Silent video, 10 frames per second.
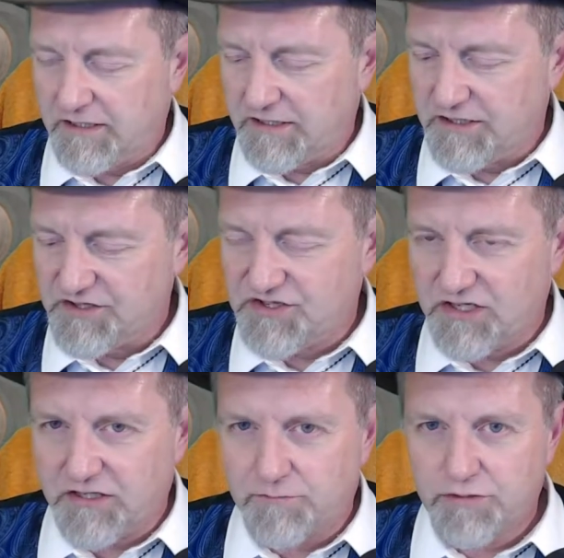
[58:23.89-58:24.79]
is
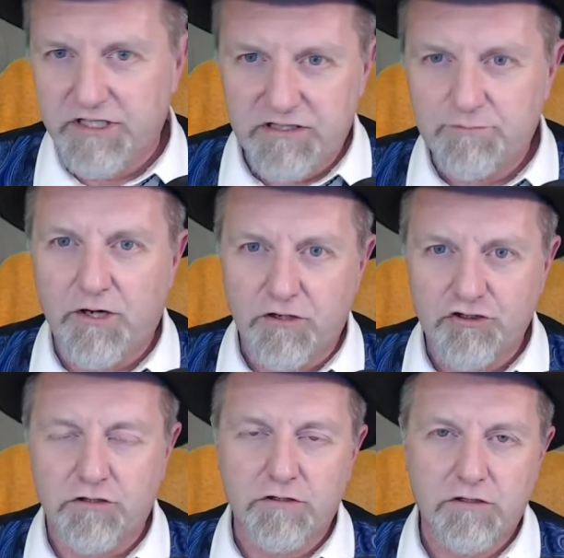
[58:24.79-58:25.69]
a complete
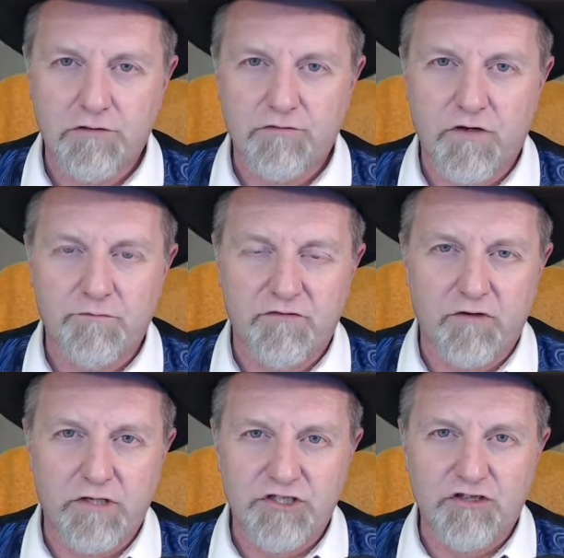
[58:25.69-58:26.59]
departure from the
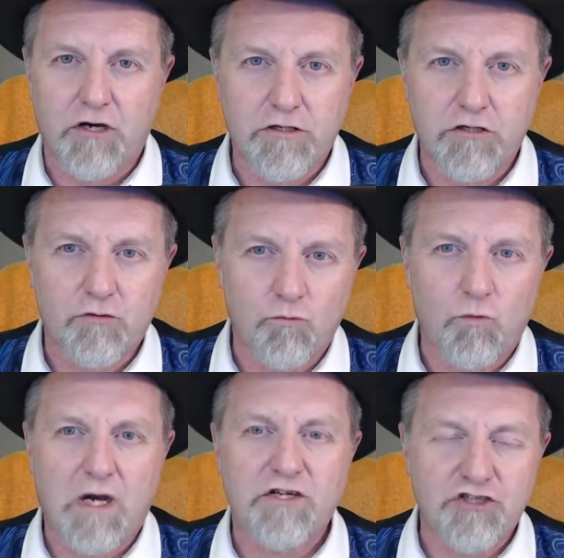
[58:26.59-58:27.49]
very dark,
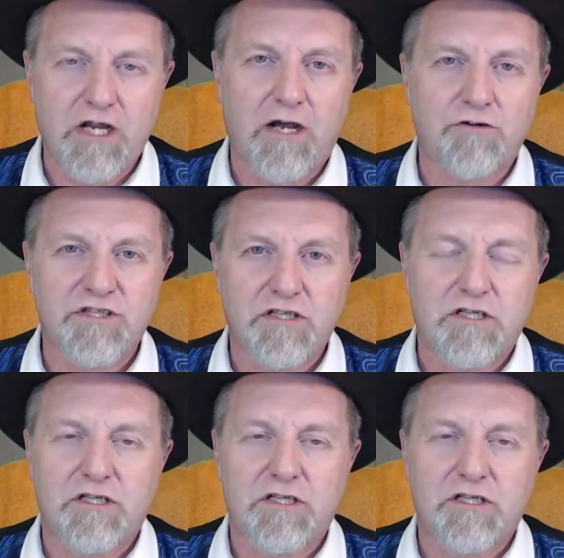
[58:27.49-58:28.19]
washed out,